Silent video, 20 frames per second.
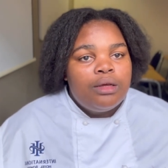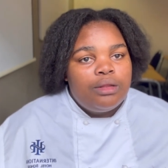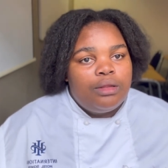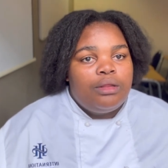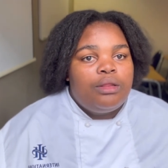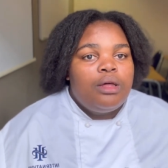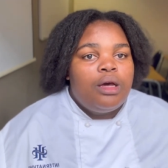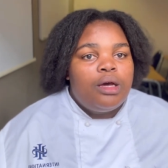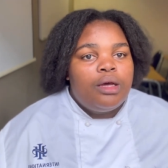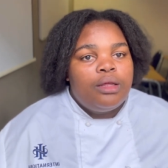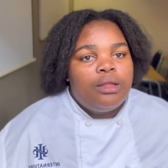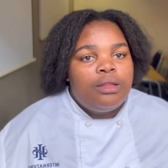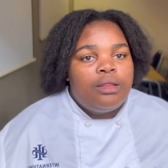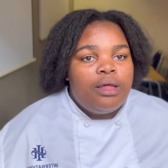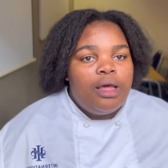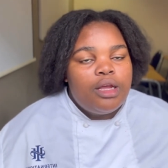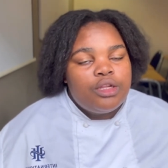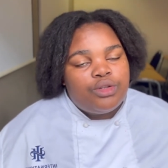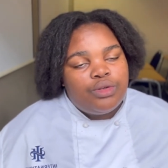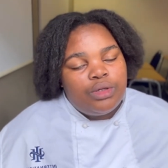the
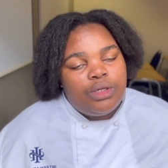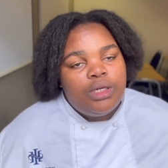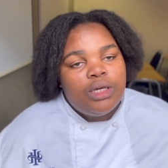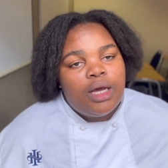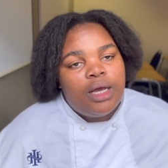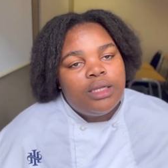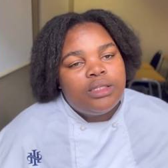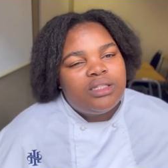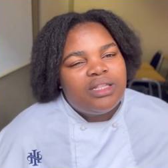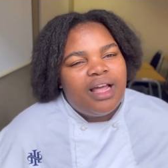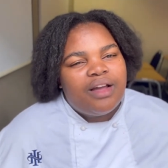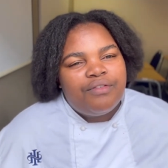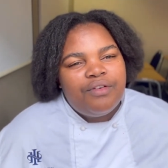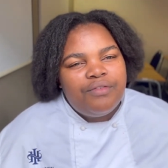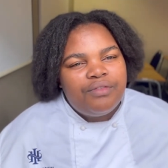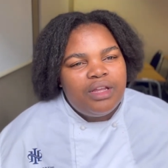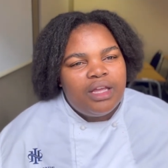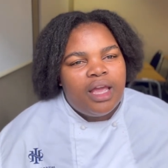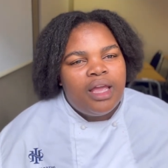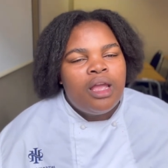there to here it's like
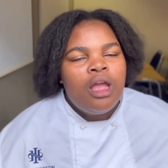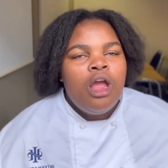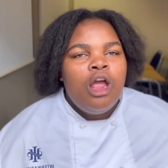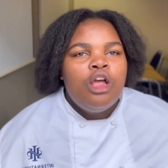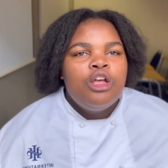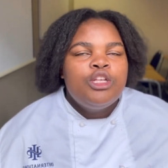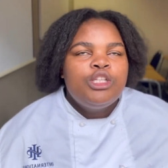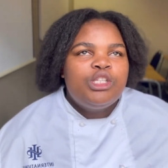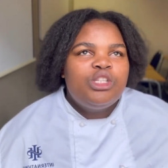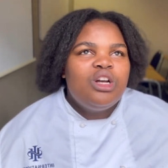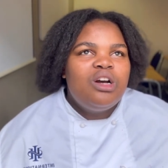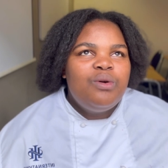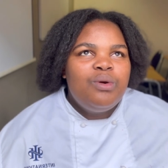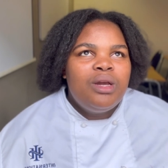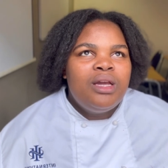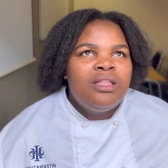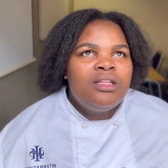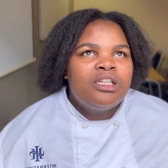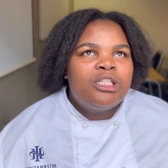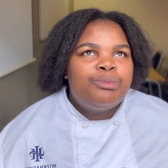50k so
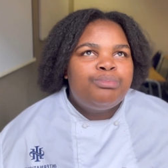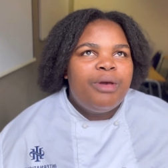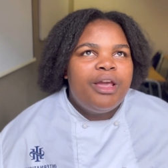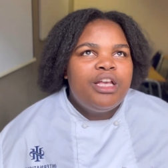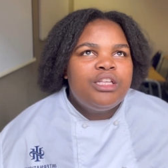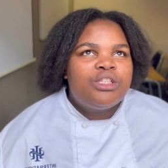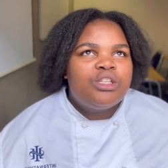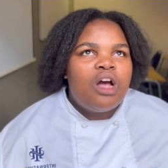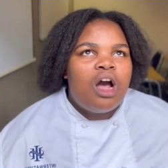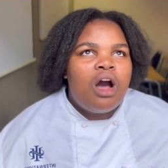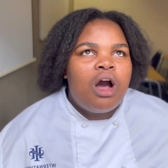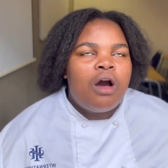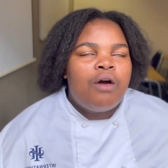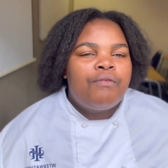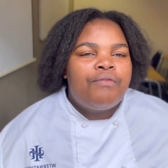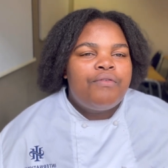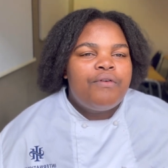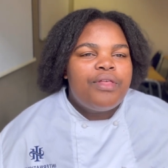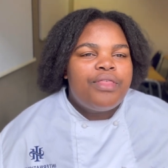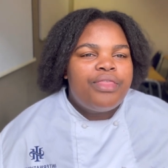in a space
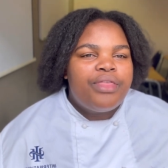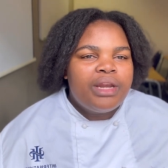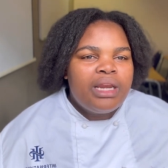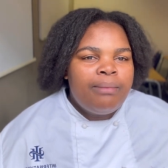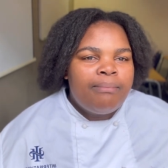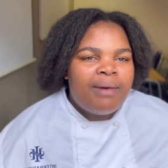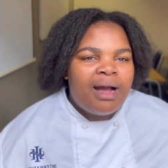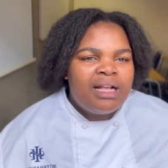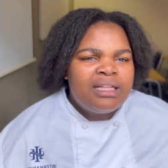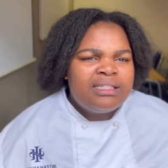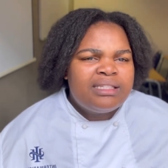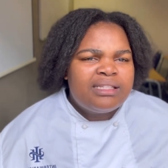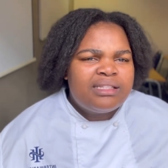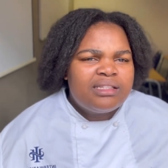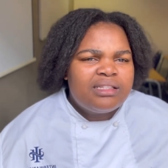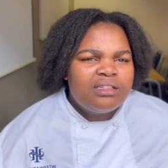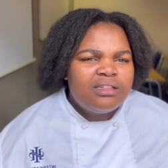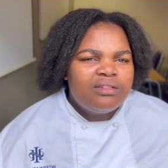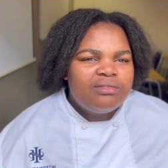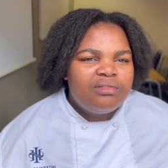of three
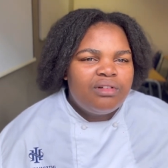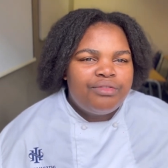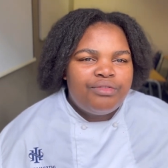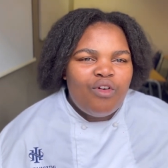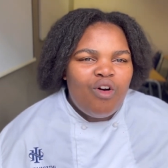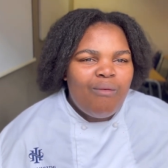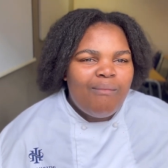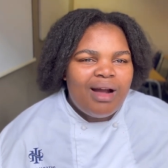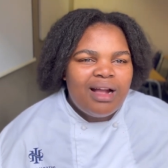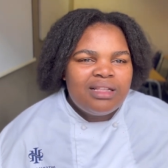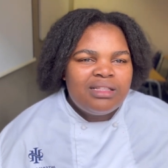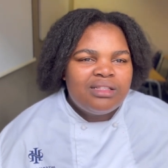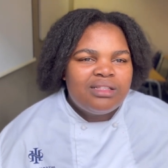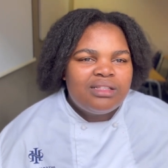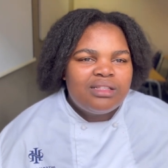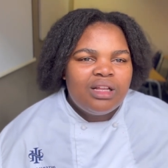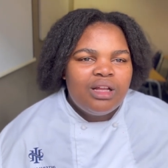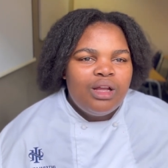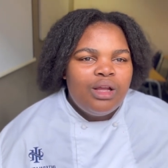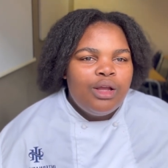months four
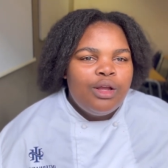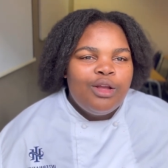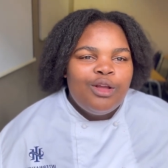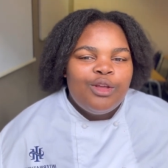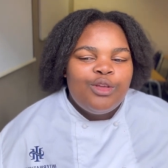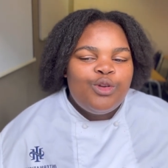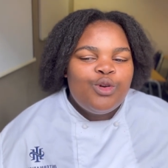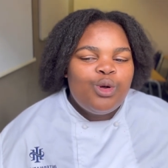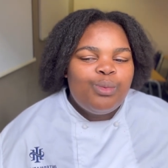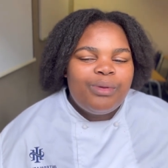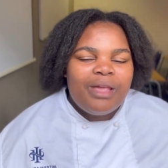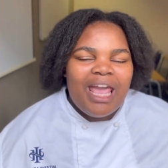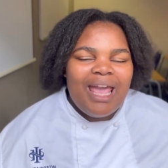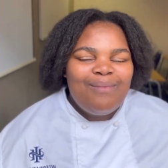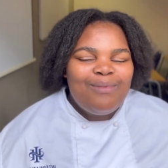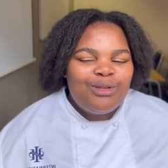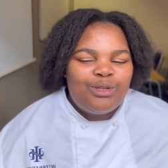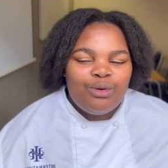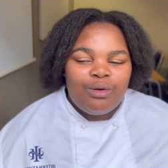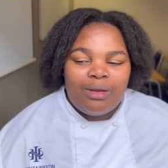months you'll be
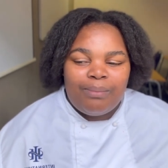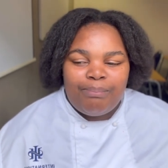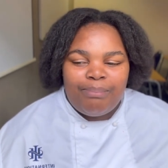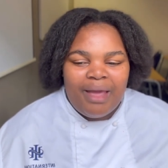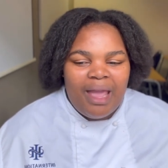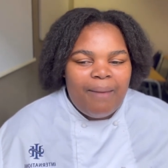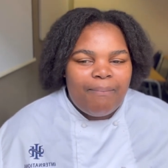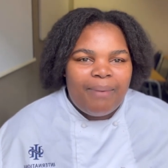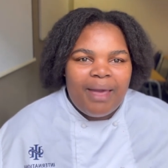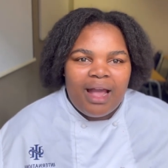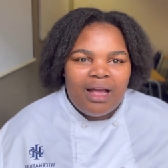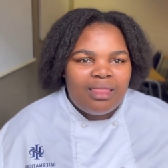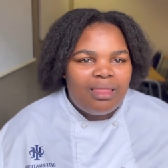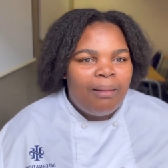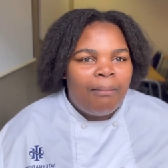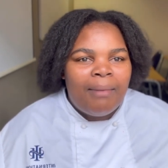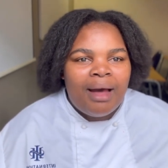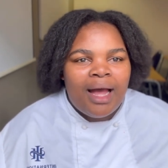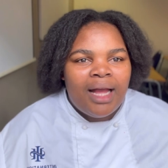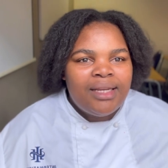able to pay back the
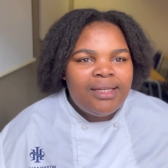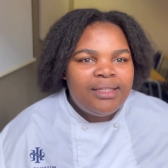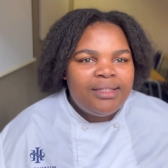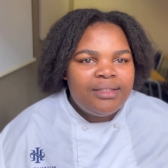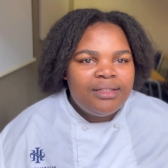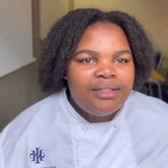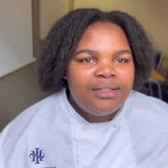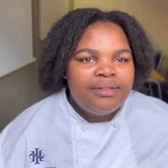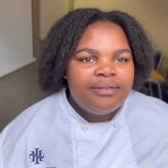money.